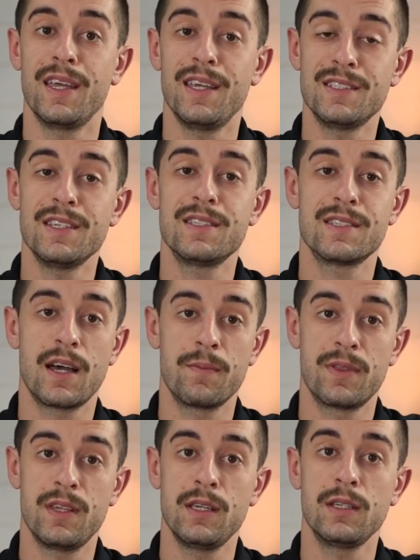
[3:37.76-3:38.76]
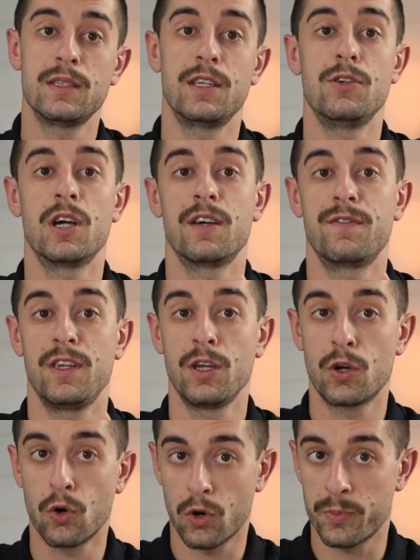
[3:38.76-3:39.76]
Is it something that you have
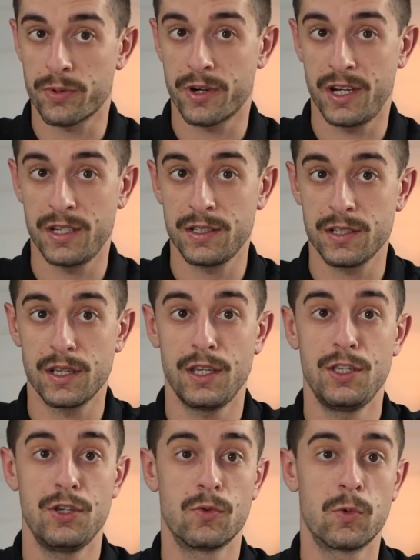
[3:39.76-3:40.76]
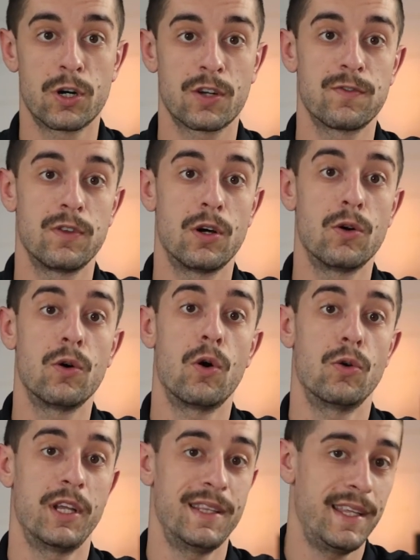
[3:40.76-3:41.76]
incorporated in your workflow
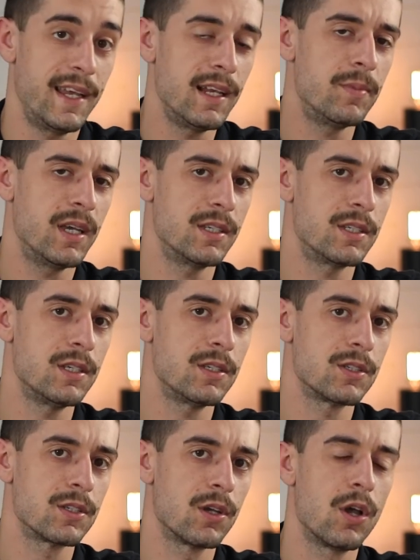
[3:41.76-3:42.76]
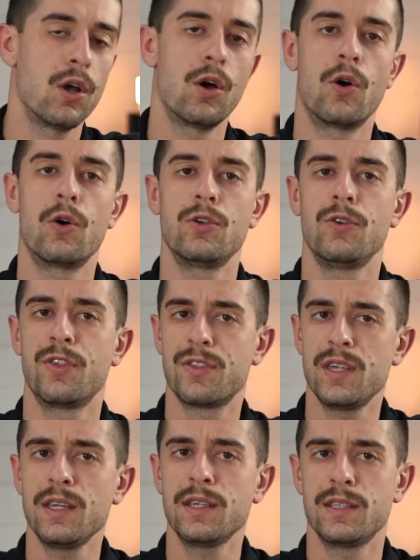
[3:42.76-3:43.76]
on a daily basis, or you
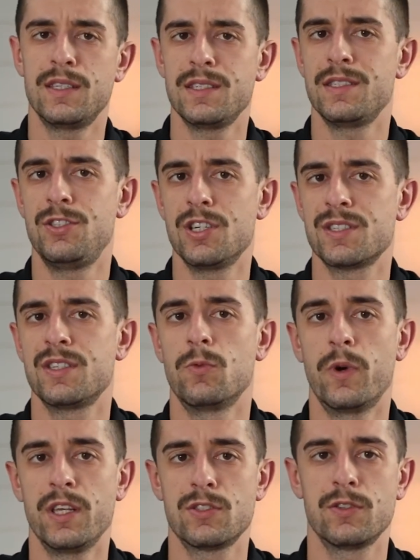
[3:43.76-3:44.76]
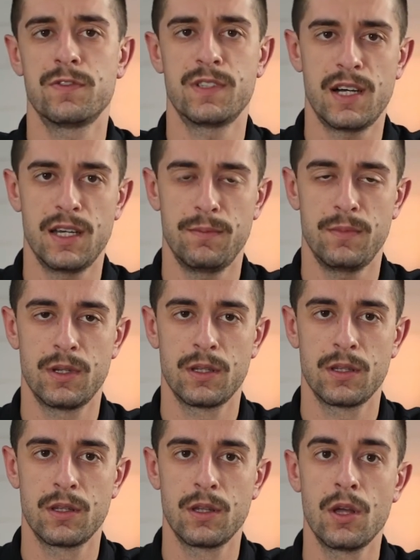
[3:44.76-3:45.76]
think this is just a waste of time?
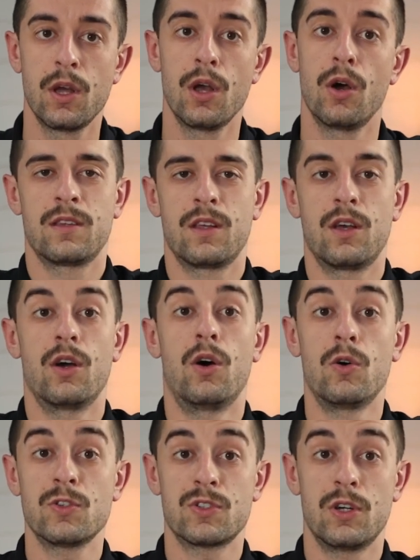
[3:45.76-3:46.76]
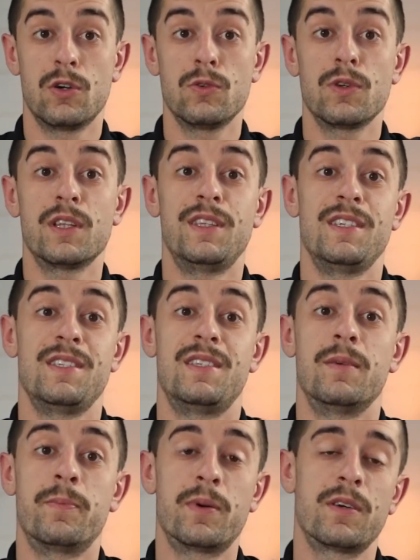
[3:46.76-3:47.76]
Also, this is
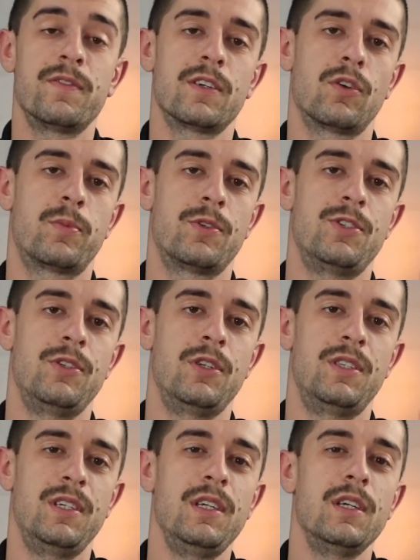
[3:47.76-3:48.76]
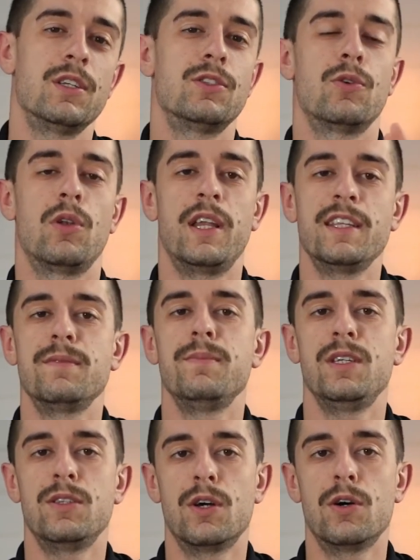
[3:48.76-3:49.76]
the perfect opportunity to let
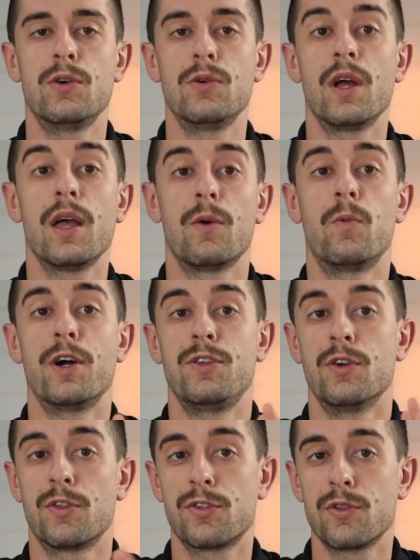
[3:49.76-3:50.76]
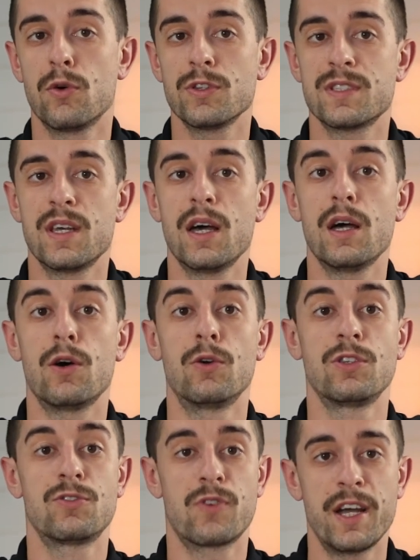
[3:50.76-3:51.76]
me know what your thoughts are
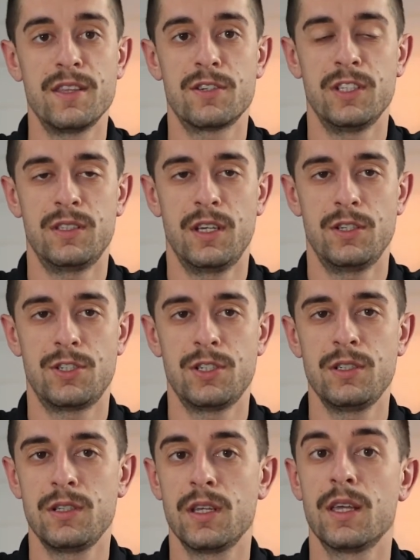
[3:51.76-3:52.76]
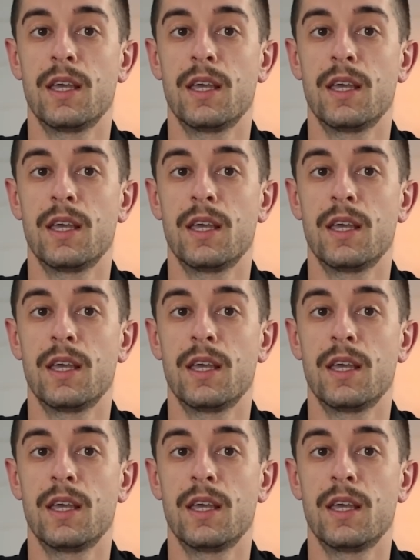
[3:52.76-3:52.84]
on grinder retention